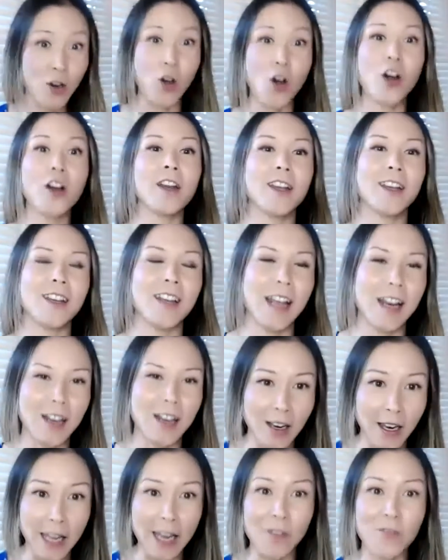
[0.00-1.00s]
an audit
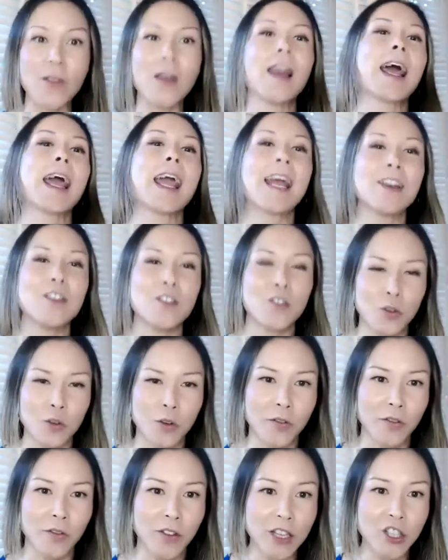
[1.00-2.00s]
and a lay of the land
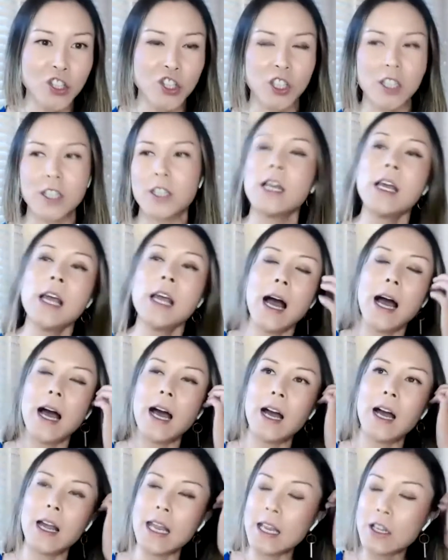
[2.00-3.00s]
sort of session
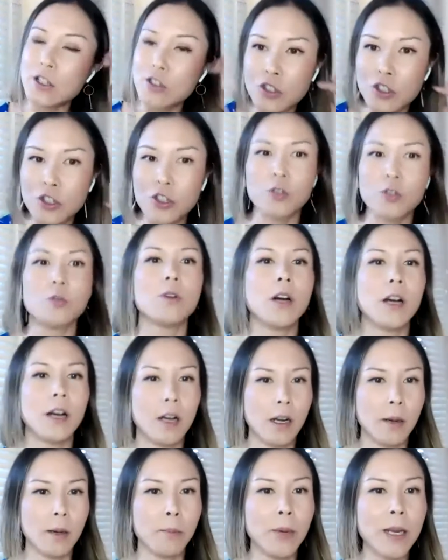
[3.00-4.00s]
uh, into
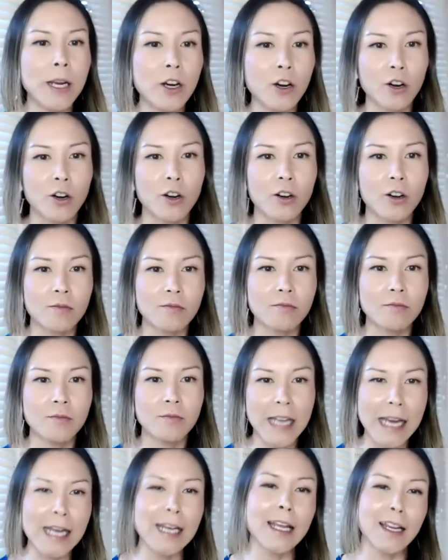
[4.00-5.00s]
a, a, bigger
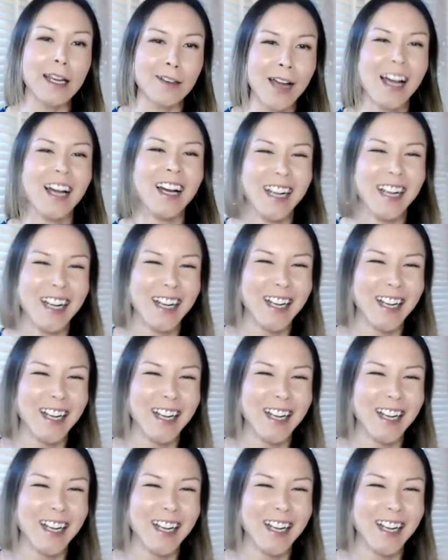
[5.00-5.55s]
dating